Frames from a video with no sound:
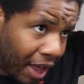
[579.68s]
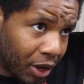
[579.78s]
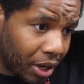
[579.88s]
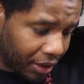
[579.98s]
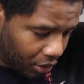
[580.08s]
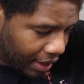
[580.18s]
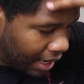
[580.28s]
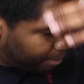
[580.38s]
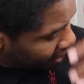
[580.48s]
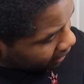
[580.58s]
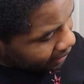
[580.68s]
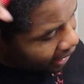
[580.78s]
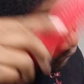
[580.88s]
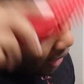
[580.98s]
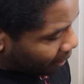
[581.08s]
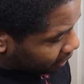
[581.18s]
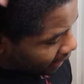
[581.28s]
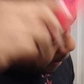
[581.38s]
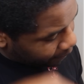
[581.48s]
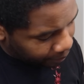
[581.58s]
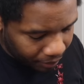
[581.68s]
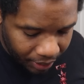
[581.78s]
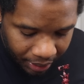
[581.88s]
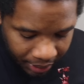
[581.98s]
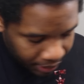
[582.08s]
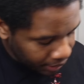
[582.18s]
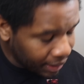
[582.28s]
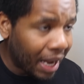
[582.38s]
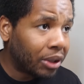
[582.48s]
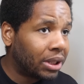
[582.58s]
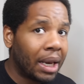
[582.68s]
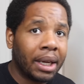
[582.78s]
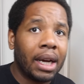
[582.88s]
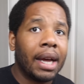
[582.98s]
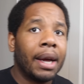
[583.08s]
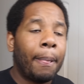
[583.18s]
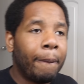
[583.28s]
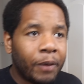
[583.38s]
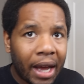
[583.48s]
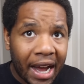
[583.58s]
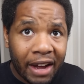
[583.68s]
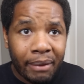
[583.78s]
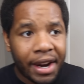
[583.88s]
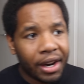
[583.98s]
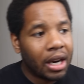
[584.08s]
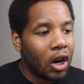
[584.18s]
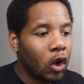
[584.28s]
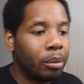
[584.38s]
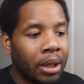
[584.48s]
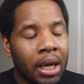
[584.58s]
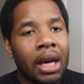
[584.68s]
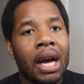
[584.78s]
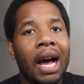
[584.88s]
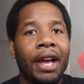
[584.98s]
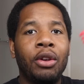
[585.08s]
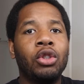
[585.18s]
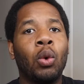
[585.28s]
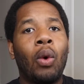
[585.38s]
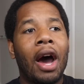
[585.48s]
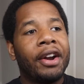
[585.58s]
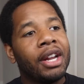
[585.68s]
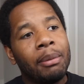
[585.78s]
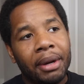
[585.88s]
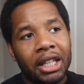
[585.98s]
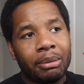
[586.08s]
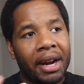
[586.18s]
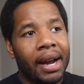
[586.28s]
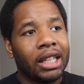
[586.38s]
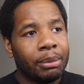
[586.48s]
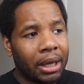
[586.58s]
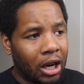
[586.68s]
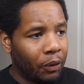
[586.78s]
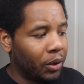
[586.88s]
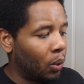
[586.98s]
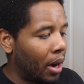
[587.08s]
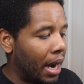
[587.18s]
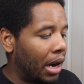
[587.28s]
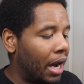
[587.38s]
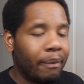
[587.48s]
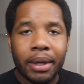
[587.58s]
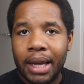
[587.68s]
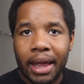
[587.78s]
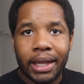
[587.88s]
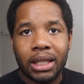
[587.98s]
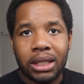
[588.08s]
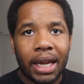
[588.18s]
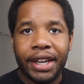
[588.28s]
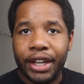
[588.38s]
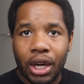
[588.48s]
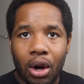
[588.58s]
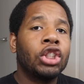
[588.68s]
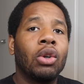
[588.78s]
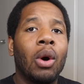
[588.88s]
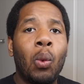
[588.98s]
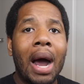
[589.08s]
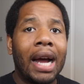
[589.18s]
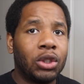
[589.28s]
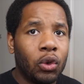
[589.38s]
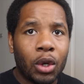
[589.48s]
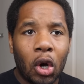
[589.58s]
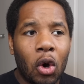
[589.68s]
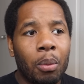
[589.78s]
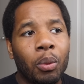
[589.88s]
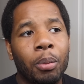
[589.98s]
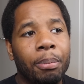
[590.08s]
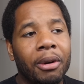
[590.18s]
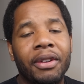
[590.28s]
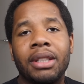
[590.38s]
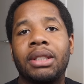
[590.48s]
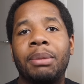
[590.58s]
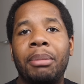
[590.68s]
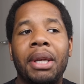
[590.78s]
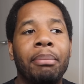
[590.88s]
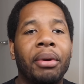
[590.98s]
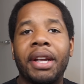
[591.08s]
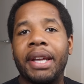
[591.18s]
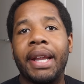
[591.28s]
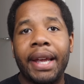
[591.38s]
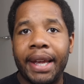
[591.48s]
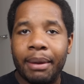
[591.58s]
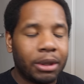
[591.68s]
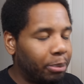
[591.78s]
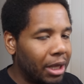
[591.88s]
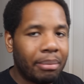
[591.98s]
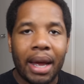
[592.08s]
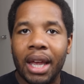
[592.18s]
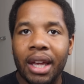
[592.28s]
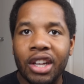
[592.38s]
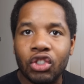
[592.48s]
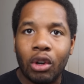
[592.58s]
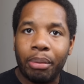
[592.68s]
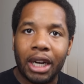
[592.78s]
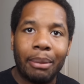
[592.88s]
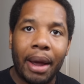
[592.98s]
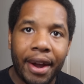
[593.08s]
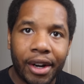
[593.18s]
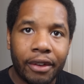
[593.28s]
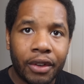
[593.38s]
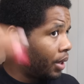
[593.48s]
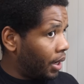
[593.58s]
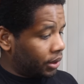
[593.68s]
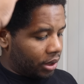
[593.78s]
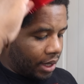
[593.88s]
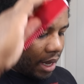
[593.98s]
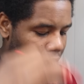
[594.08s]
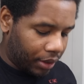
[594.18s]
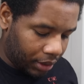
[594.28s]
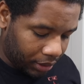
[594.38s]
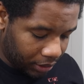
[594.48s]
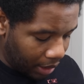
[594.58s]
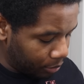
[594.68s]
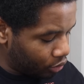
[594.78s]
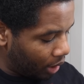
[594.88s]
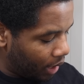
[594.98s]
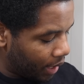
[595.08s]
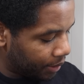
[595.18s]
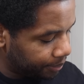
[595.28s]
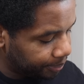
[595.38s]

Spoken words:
I do that, I'm pretty satisfied with that. Now it's time to cut. I have my hair combed. I use the water end because my hair hasn't been combed in a while. I've been kind of just letting it go. So a wide tooth comb prevents me splitting my ends or breaking my hair up. All right, so now it's time to start cutting.